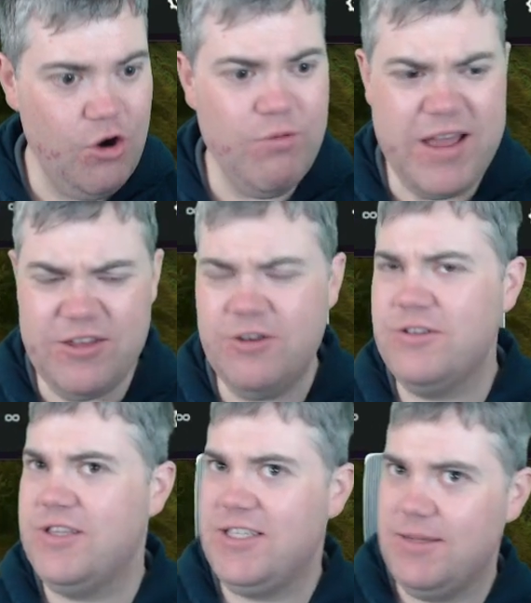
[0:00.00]
rather,
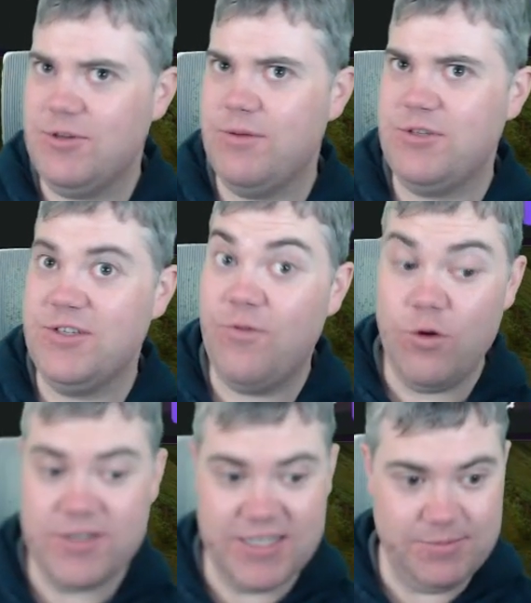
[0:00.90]
the subscription's for
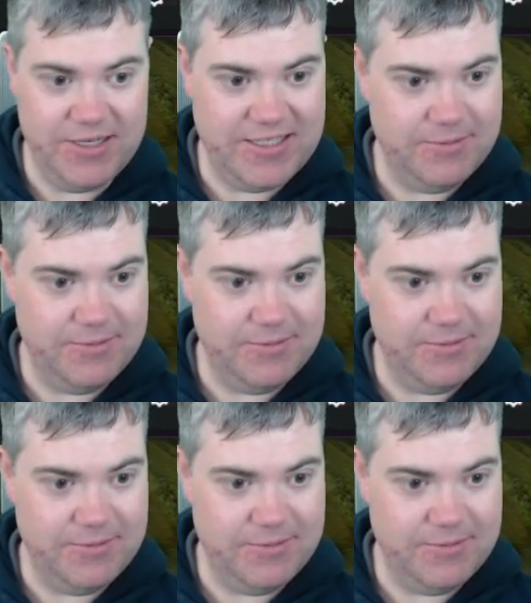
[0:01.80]
6 months.